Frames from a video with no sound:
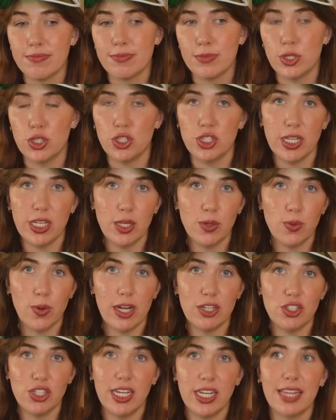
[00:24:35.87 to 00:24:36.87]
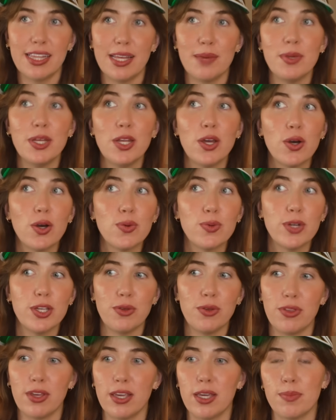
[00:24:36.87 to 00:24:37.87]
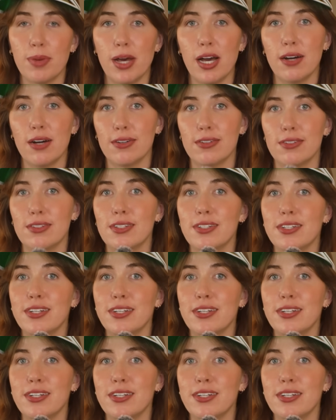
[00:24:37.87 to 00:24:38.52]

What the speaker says: Appreciate you watching, and let me know what you think about